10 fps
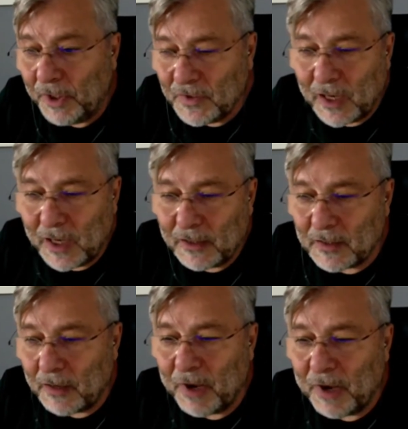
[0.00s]
we
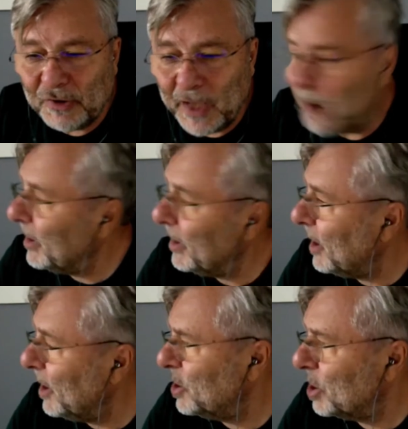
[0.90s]
discussed about the
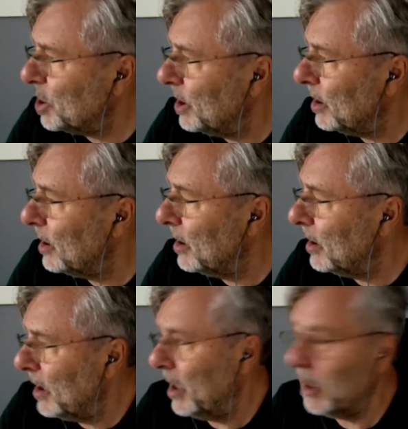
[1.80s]
application
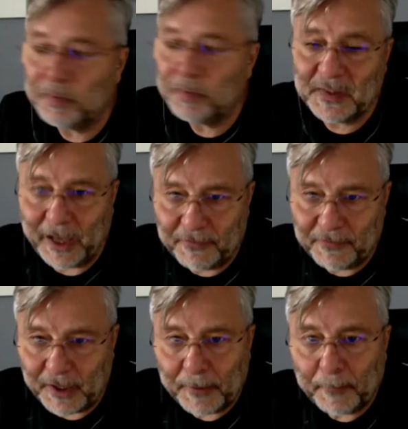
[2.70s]

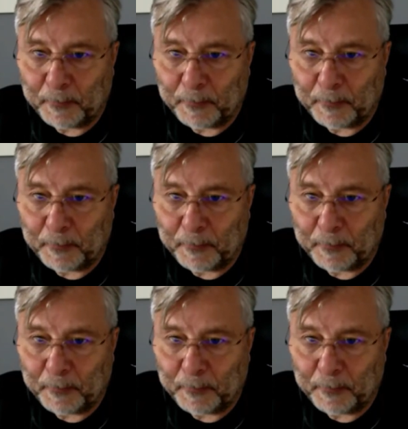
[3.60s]
server.